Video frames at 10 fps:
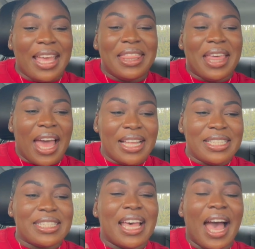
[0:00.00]

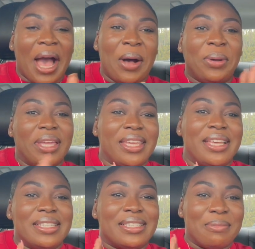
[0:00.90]
that's how it
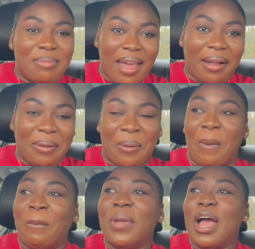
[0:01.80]
is back home.